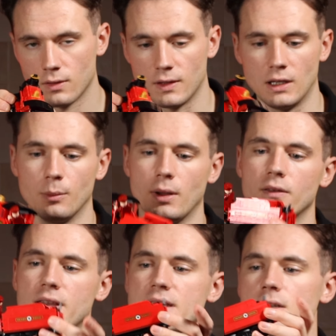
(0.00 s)
A little bit
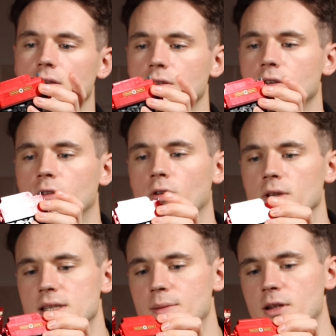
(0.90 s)
of detail to control the
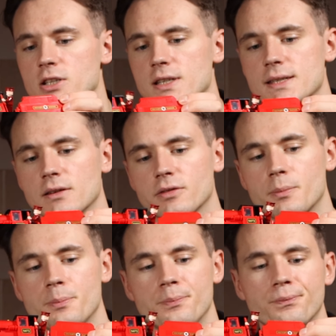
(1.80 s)
steam engine itself.
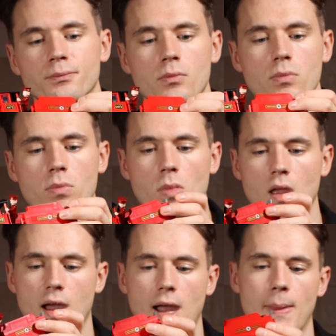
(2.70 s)

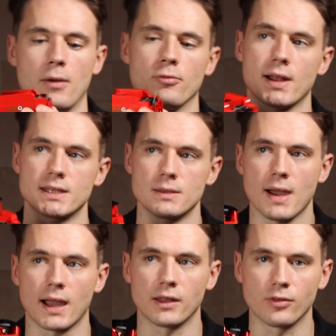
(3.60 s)
And then right at the
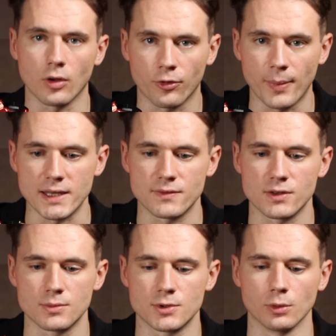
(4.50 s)
back, you've got space for
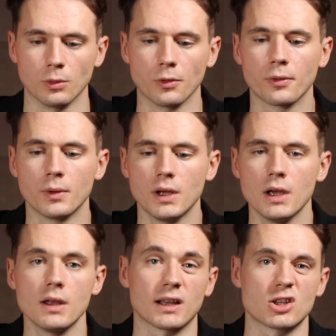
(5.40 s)
some tools,
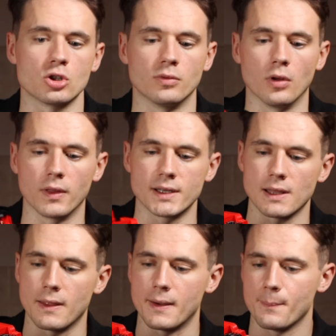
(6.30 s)
like a shovel, things
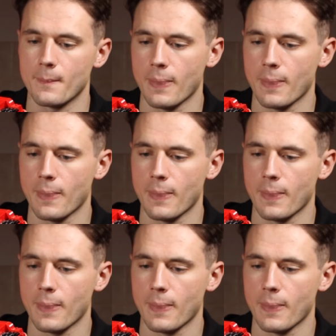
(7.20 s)
like that.